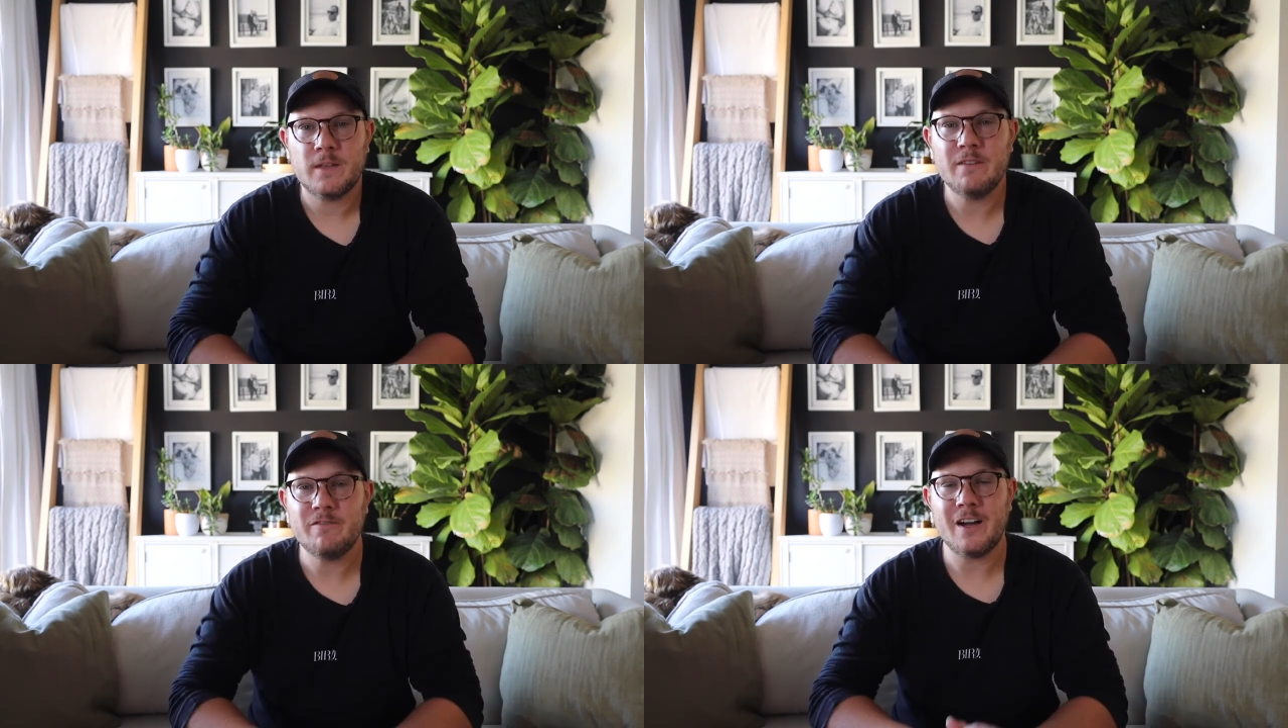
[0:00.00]

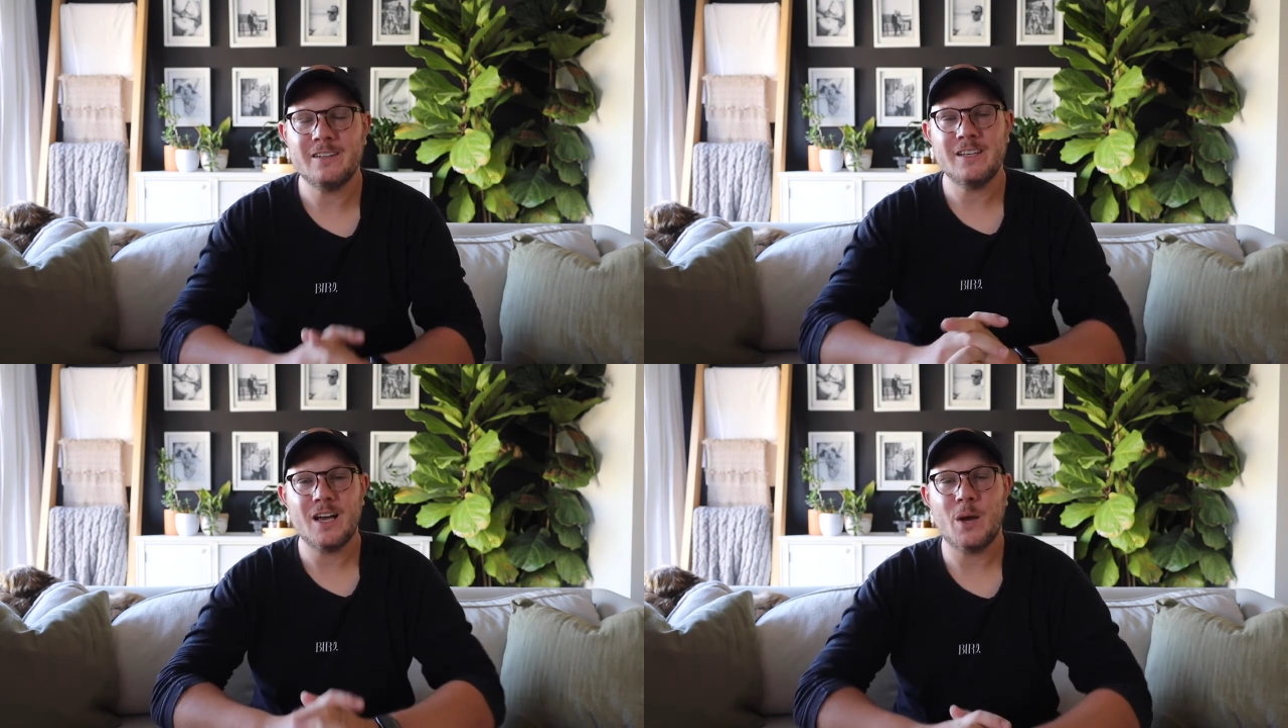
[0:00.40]
And
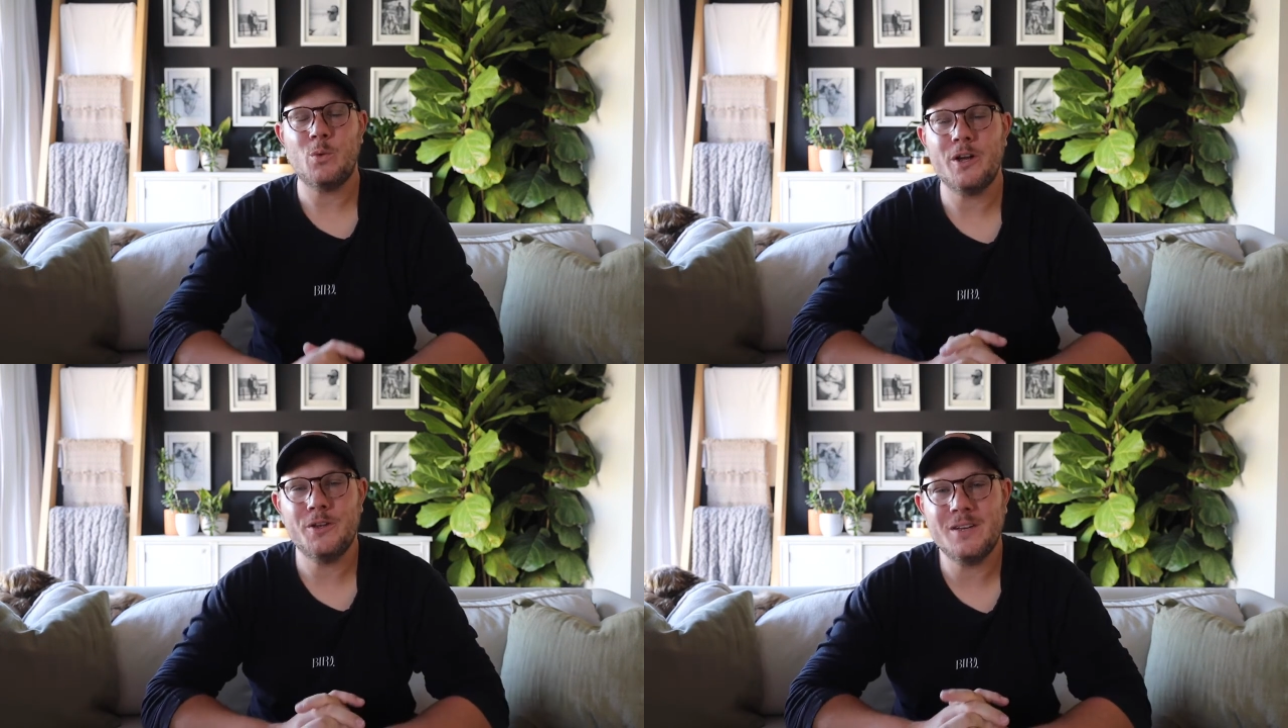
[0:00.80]
finally, I
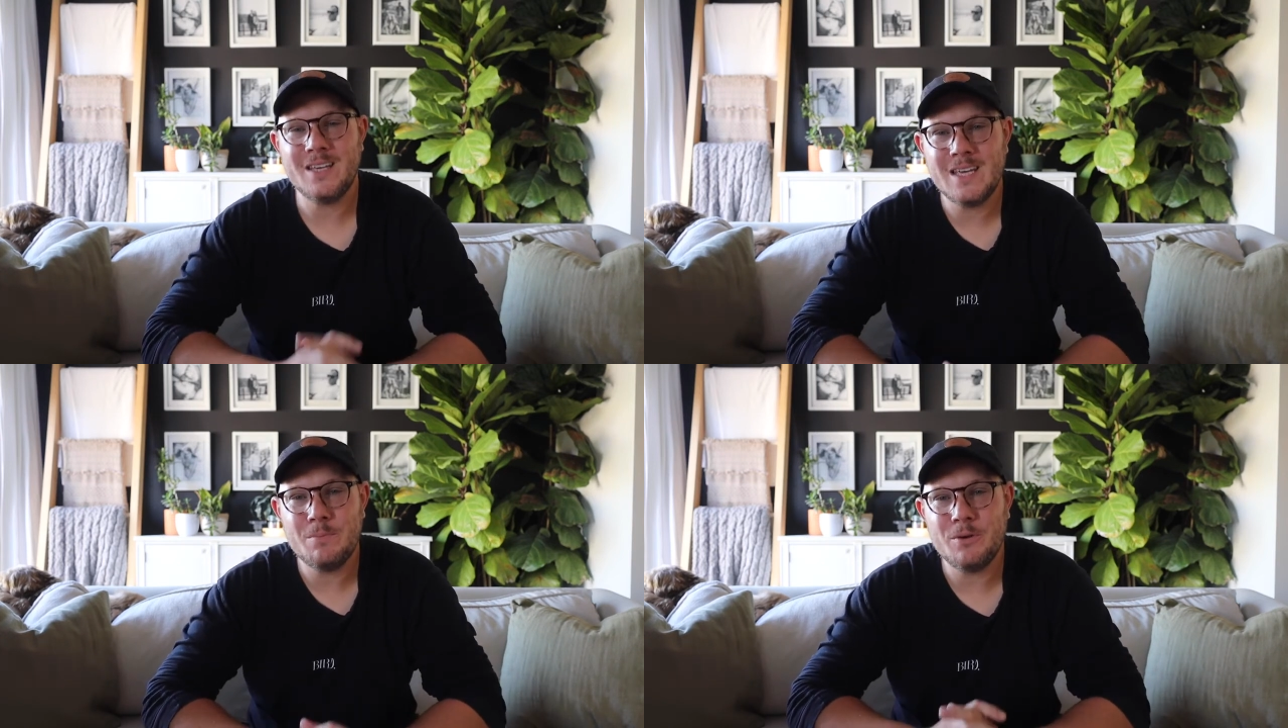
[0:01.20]
want you to
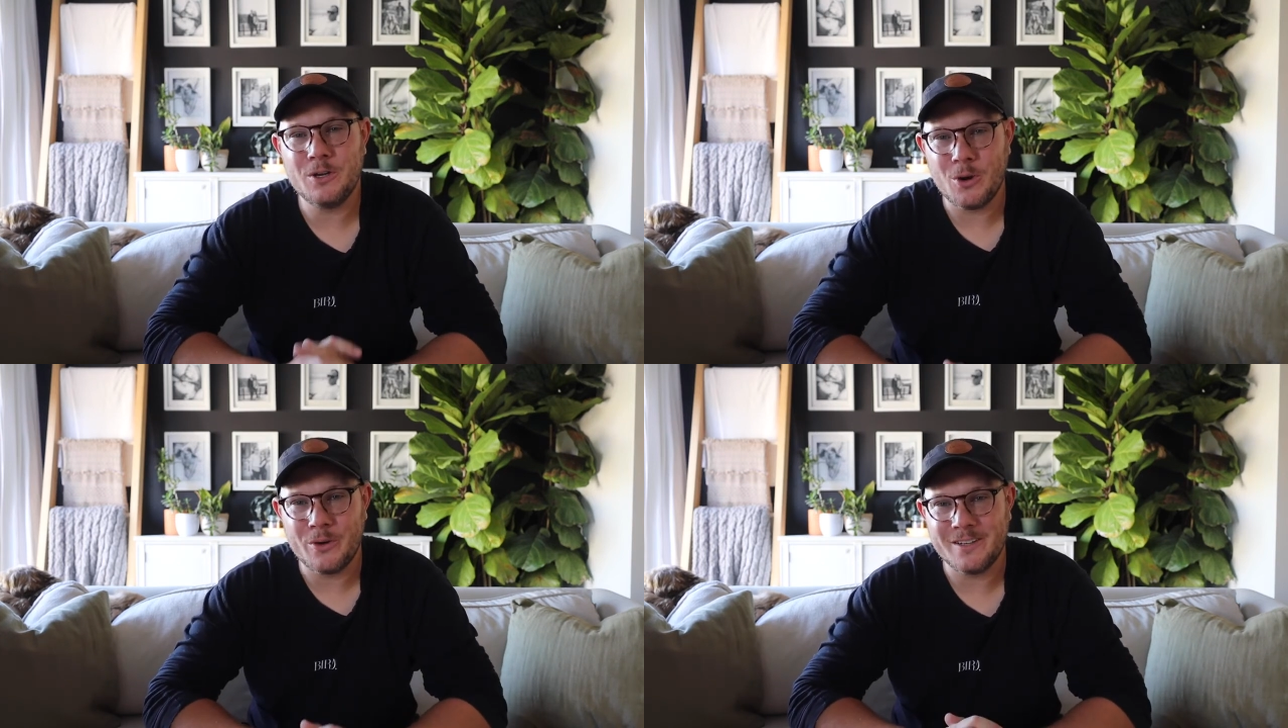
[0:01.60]
keep
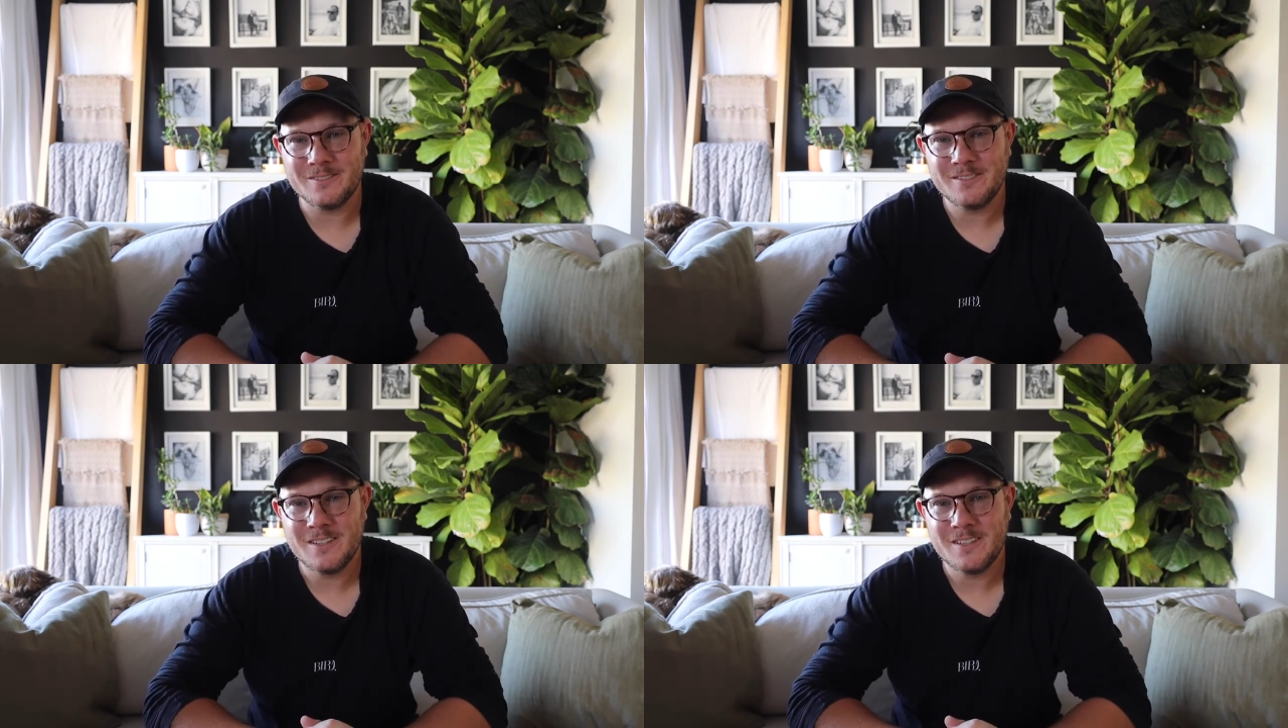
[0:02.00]
going.